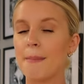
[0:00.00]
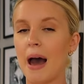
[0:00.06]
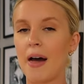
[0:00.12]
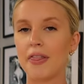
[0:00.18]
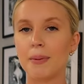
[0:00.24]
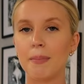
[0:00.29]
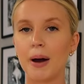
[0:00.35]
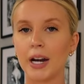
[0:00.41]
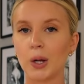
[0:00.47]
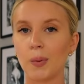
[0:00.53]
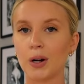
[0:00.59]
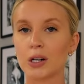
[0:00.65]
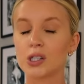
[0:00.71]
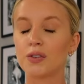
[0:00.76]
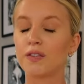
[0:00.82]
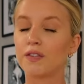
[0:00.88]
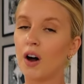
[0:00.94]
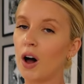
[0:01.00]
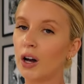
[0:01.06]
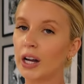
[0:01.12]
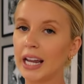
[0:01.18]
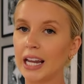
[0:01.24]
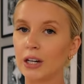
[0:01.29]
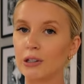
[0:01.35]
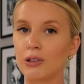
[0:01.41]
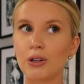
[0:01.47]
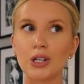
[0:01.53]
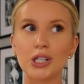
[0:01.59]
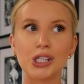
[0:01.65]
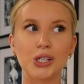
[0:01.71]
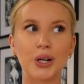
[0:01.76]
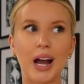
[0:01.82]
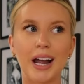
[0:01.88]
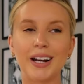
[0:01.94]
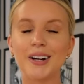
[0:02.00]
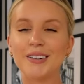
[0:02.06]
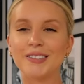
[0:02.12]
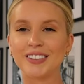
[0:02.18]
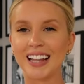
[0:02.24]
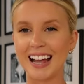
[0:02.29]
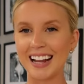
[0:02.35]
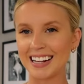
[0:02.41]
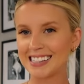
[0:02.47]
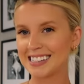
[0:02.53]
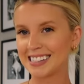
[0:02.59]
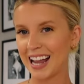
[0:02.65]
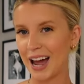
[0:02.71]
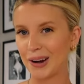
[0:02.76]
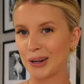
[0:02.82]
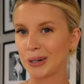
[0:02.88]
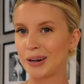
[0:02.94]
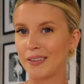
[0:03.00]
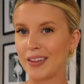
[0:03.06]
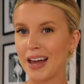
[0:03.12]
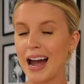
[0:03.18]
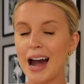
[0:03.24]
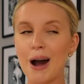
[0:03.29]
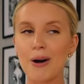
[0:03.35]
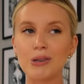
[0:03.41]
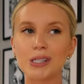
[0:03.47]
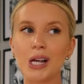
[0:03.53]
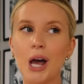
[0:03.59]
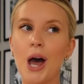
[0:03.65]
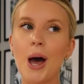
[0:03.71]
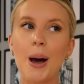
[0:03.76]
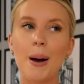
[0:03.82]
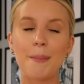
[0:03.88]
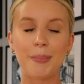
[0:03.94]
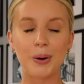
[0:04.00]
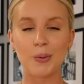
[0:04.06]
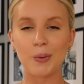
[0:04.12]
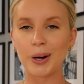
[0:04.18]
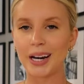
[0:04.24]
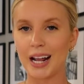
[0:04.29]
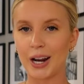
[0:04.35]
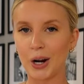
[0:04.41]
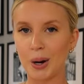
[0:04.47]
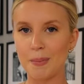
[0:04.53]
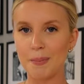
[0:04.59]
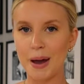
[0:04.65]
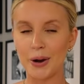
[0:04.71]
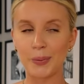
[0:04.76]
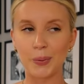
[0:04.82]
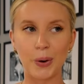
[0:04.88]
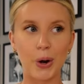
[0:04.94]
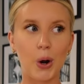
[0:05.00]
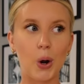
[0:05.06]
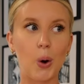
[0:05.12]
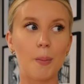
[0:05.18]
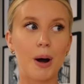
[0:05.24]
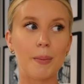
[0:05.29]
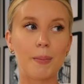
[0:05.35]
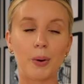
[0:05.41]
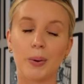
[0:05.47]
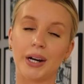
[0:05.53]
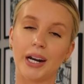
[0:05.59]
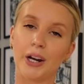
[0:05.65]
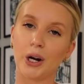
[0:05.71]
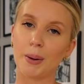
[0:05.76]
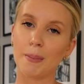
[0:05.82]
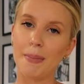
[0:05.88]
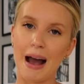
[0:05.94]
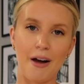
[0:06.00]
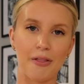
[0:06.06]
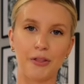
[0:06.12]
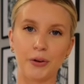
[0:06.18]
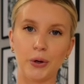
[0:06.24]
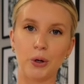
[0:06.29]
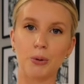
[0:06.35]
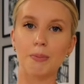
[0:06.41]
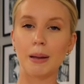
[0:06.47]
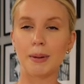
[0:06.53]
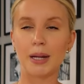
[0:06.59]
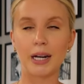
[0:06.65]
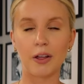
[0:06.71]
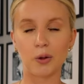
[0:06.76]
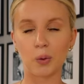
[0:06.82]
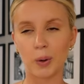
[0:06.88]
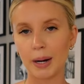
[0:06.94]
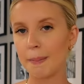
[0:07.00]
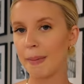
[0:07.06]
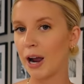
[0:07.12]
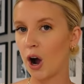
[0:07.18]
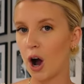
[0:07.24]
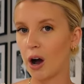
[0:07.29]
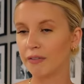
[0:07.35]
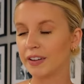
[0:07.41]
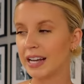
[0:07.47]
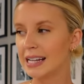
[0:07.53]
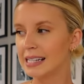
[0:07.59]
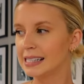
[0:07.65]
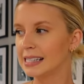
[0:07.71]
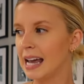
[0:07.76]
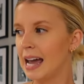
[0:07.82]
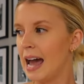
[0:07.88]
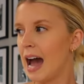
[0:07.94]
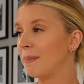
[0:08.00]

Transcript: Bath & Body Works fall candles to kind of like scatter around the house put one in our bedroom, put one in our bathroom, maybe another one in my office.